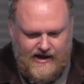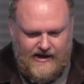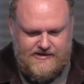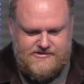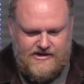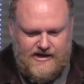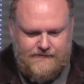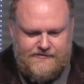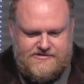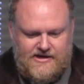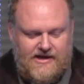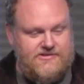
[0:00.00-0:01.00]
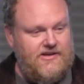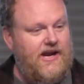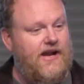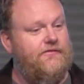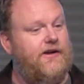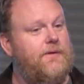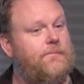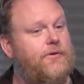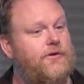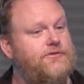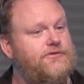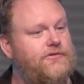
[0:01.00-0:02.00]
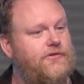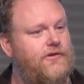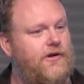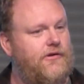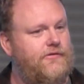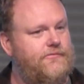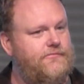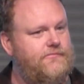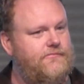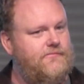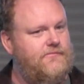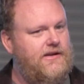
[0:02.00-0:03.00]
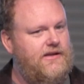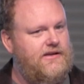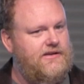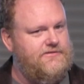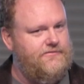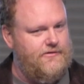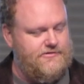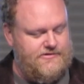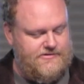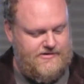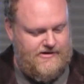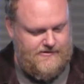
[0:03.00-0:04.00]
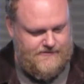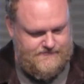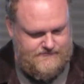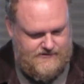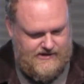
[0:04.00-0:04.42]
And he's going to emphasize it kind of on a personal note in these verses here.